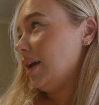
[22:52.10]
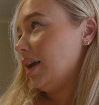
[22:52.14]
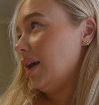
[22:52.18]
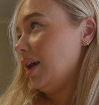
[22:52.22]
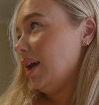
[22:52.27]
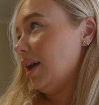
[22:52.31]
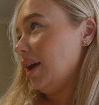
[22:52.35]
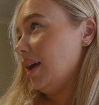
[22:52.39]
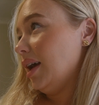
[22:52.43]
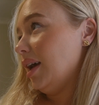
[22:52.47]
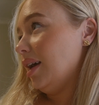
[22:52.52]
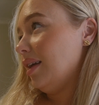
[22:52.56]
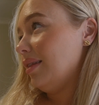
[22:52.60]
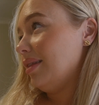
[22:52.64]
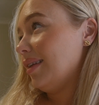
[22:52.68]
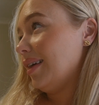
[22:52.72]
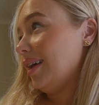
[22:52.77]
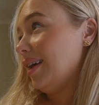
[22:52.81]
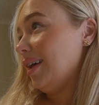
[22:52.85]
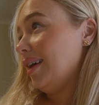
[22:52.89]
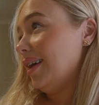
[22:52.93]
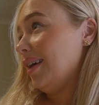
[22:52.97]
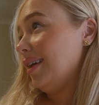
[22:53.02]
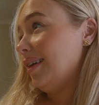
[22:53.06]
And
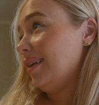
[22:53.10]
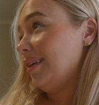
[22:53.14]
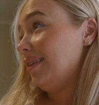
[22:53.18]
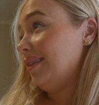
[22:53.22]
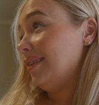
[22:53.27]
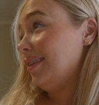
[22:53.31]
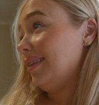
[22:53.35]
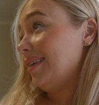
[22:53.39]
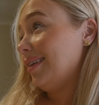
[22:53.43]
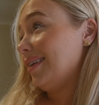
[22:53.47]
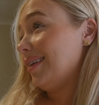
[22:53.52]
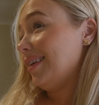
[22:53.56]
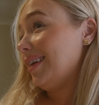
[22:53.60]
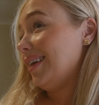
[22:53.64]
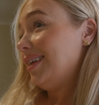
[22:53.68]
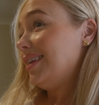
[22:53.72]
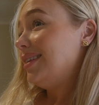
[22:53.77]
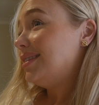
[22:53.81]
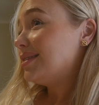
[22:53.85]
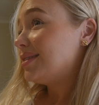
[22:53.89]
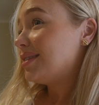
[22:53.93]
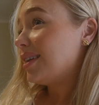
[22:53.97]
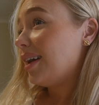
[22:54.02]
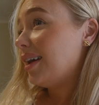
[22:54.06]
then
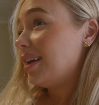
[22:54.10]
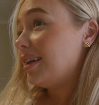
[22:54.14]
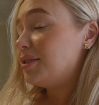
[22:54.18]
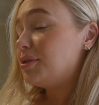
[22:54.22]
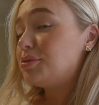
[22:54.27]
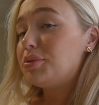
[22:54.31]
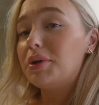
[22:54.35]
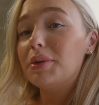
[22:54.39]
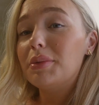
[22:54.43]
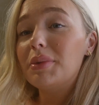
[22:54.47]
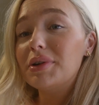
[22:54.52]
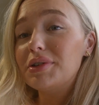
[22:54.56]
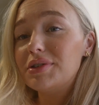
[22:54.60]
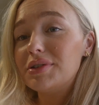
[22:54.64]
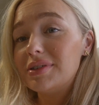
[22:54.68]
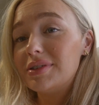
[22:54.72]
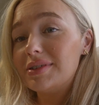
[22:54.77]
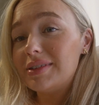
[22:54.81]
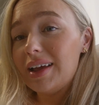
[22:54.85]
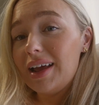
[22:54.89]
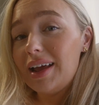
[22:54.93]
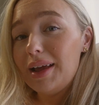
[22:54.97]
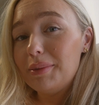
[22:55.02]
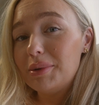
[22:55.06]
Easter is pretty much the
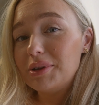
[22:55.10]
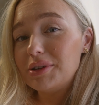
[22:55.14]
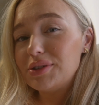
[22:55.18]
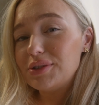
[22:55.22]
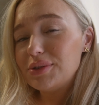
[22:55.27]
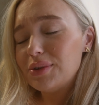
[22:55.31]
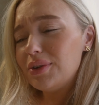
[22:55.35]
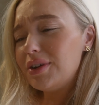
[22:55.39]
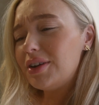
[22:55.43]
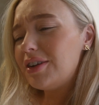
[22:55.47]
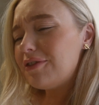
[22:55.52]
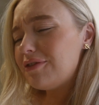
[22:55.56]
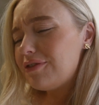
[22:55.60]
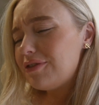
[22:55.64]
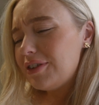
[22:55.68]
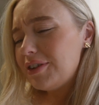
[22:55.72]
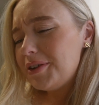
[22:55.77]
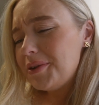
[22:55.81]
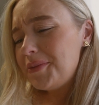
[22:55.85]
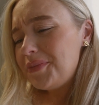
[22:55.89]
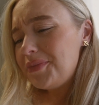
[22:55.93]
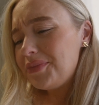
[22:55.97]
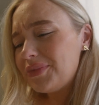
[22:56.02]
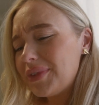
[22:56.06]
same. It's sort of
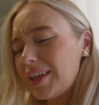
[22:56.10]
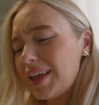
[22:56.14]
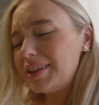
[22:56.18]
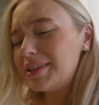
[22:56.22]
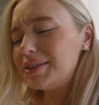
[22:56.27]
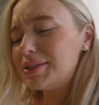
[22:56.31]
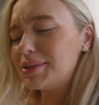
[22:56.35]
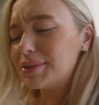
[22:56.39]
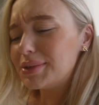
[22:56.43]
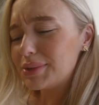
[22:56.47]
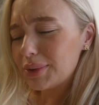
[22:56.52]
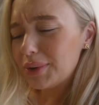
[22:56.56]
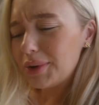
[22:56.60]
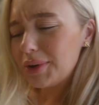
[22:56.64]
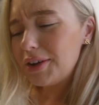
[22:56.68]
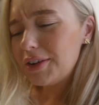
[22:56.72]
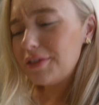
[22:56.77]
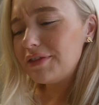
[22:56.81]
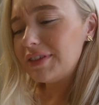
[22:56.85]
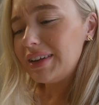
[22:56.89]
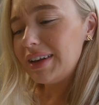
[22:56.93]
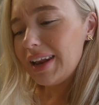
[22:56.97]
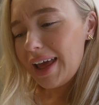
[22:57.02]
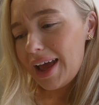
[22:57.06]

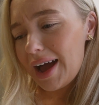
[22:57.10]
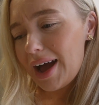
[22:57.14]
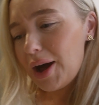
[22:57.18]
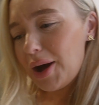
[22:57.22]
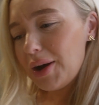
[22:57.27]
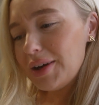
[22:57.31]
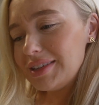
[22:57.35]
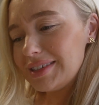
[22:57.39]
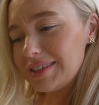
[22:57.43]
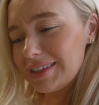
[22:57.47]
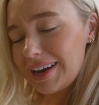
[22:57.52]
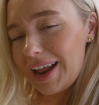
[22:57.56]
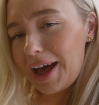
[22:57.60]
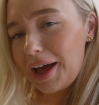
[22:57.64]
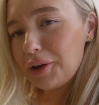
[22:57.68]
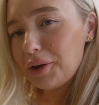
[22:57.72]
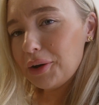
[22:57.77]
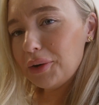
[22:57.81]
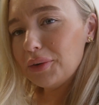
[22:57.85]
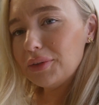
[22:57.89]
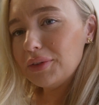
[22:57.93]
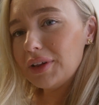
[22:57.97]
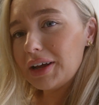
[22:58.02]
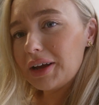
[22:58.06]
now as an
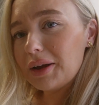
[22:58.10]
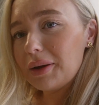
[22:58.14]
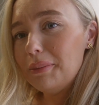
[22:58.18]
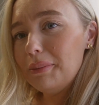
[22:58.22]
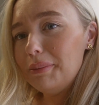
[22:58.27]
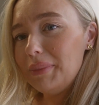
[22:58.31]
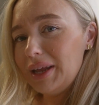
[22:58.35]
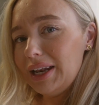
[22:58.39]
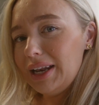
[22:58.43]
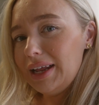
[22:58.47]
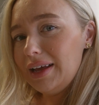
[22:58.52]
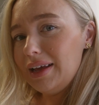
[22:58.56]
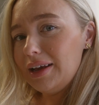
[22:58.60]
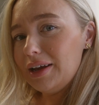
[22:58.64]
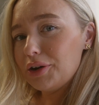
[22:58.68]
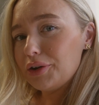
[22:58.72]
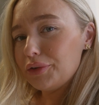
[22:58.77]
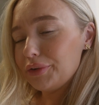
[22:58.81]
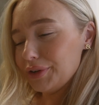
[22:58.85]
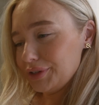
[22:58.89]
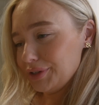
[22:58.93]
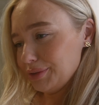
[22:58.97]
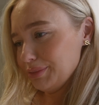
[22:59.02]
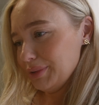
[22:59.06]
adult like a mini
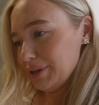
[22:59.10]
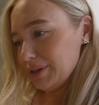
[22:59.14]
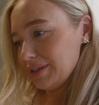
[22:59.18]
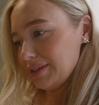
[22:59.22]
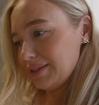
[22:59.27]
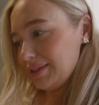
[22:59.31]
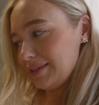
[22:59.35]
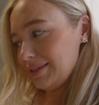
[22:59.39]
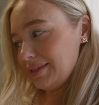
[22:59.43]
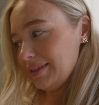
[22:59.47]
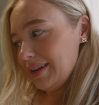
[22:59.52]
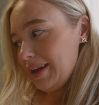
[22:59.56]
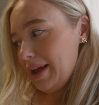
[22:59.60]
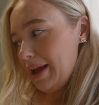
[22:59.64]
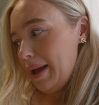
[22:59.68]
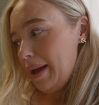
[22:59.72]
Christmas,